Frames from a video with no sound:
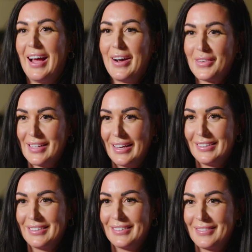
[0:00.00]
how does
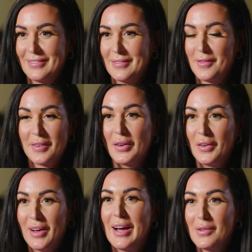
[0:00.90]
that
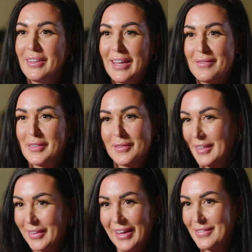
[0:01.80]
feel? I will never
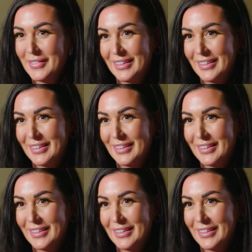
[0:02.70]
feel that